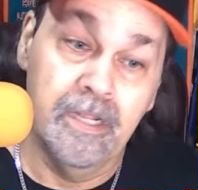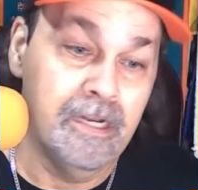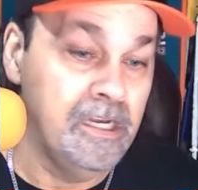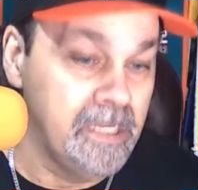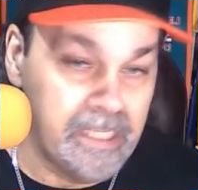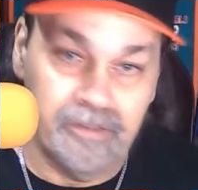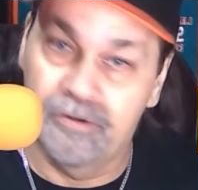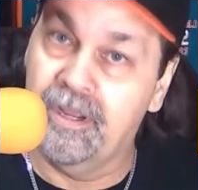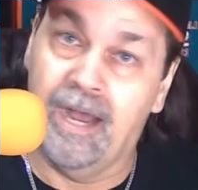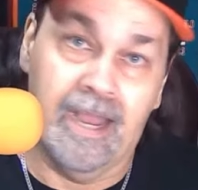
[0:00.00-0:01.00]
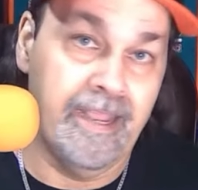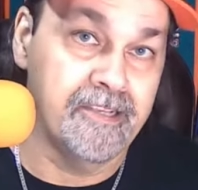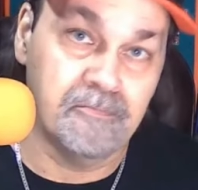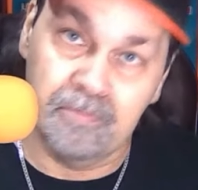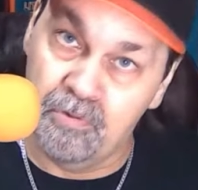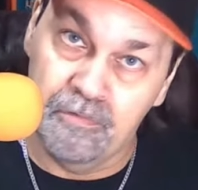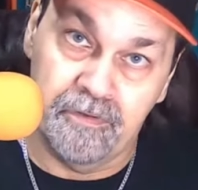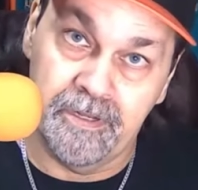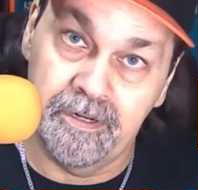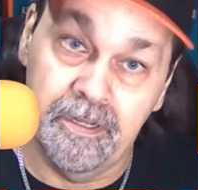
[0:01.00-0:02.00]
neither guy has
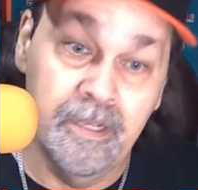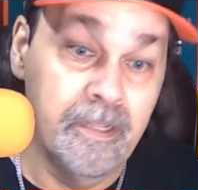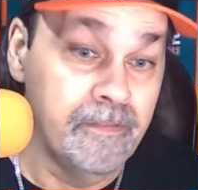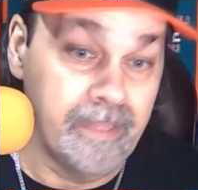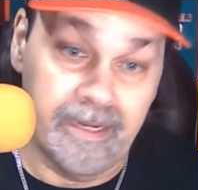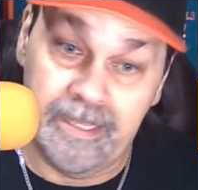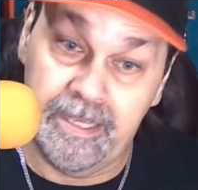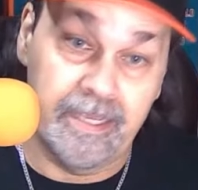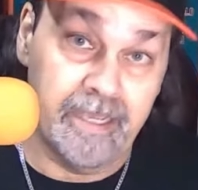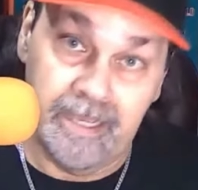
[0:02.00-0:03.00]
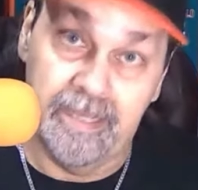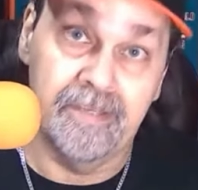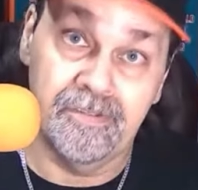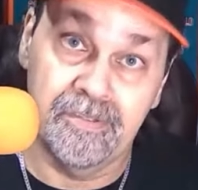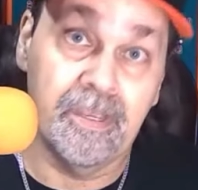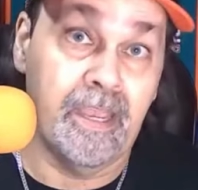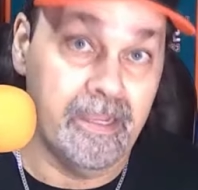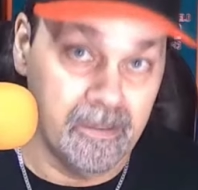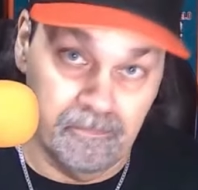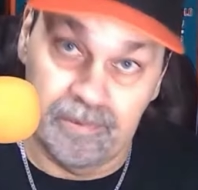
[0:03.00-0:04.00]
proven that he is a
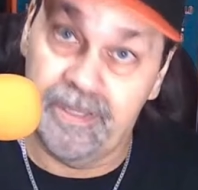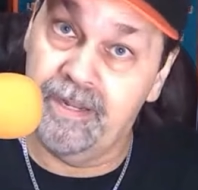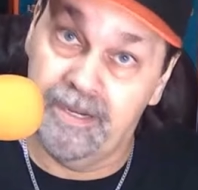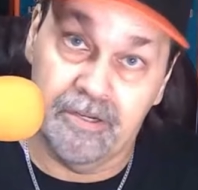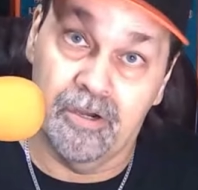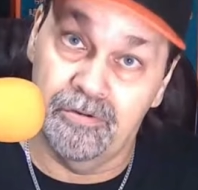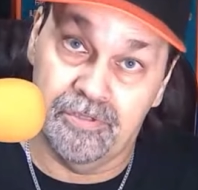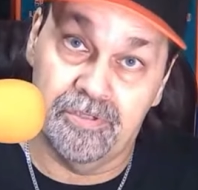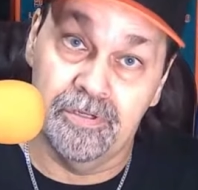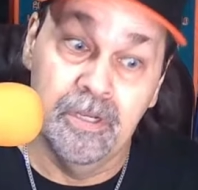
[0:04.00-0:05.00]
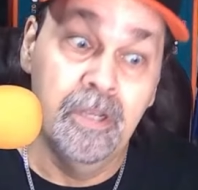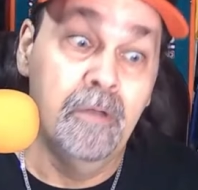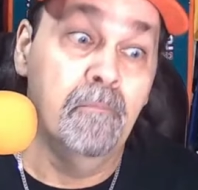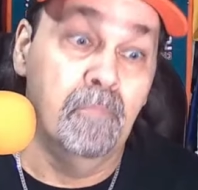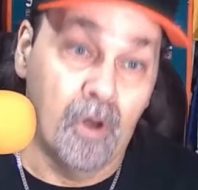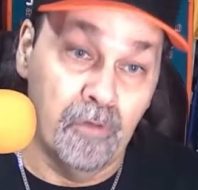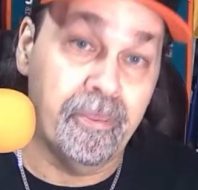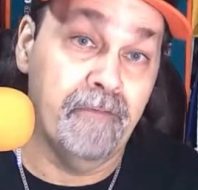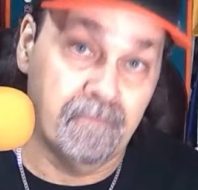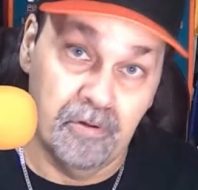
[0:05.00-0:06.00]
complete head coach. Both
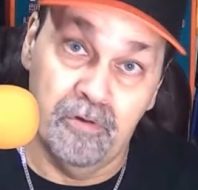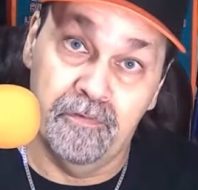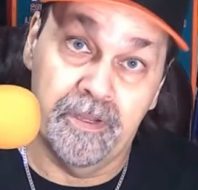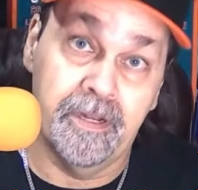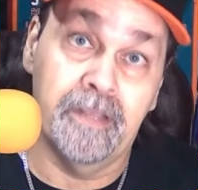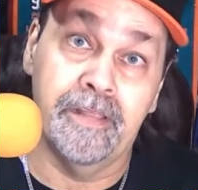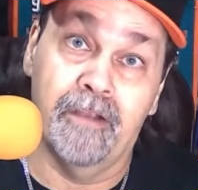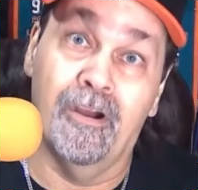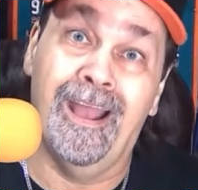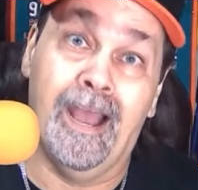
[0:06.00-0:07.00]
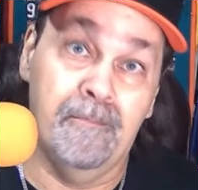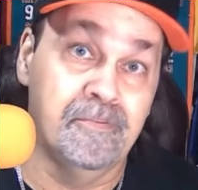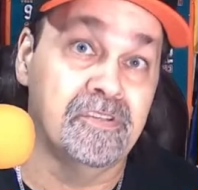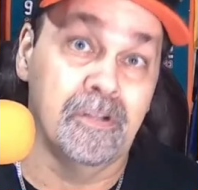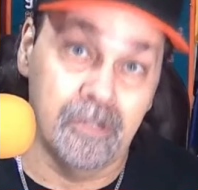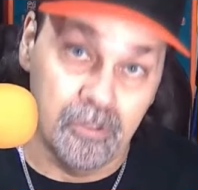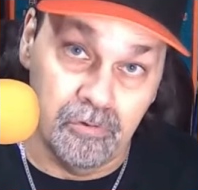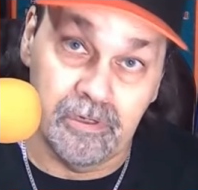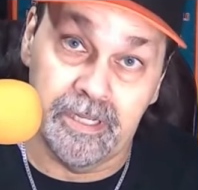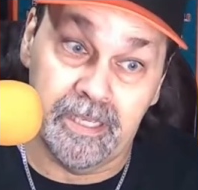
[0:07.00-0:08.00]
have proven they are
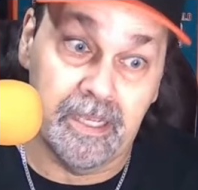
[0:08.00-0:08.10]
absolutely